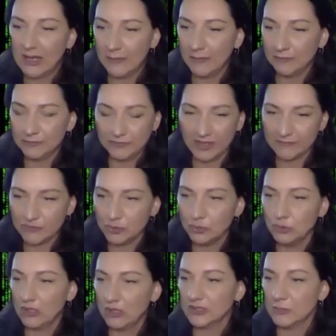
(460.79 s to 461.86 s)
I have
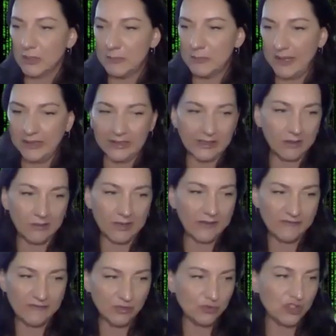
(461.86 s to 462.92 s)
$2 in my bank
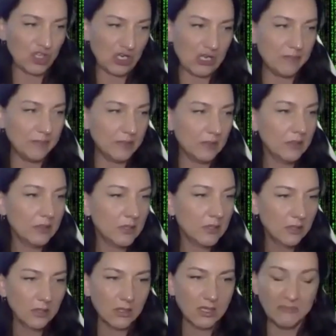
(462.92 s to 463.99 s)
account. I have no job.
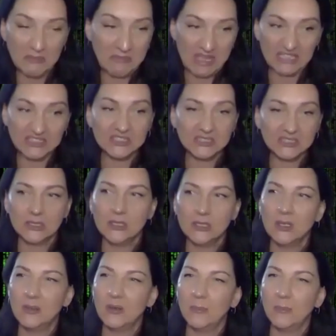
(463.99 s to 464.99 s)
I'm a mess.